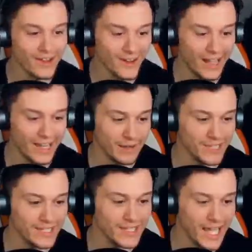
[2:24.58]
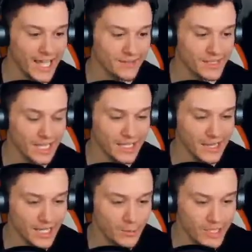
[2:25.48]
Alright, I'm getting the hang of it.
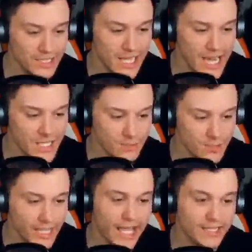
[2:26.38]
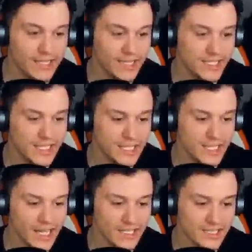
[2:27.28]
Like when it's actually reacting, it's actually
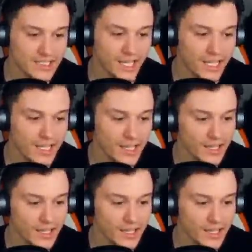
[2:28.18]
kind of sick.